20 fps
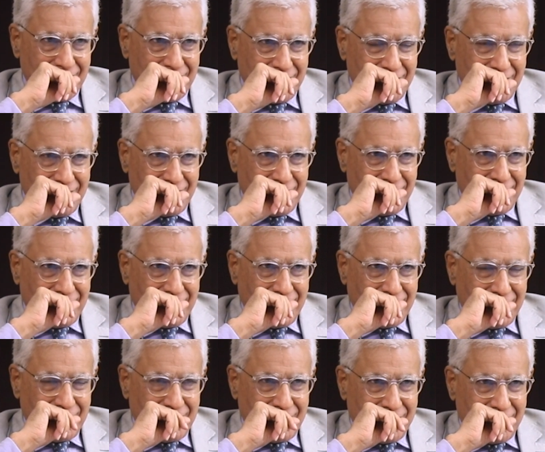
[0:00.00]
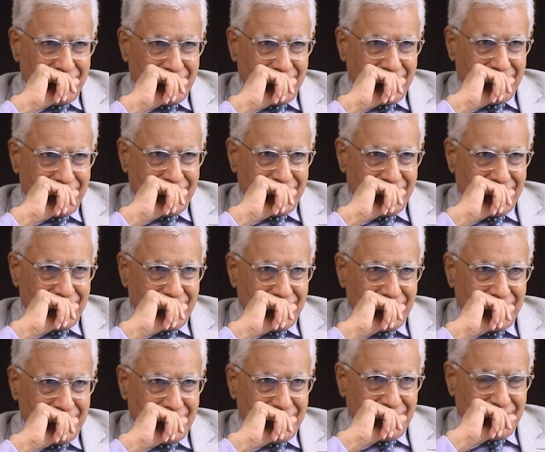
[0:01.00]

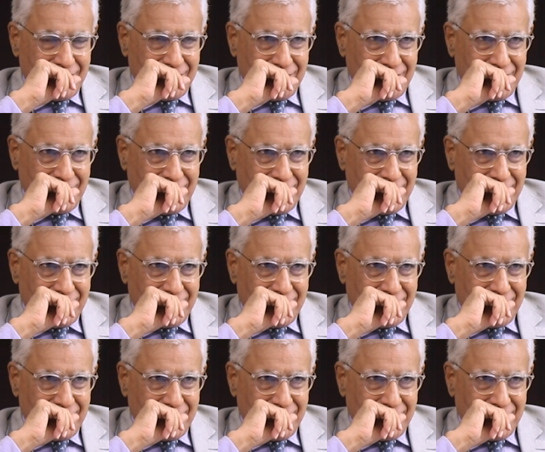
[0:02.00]
[no speech]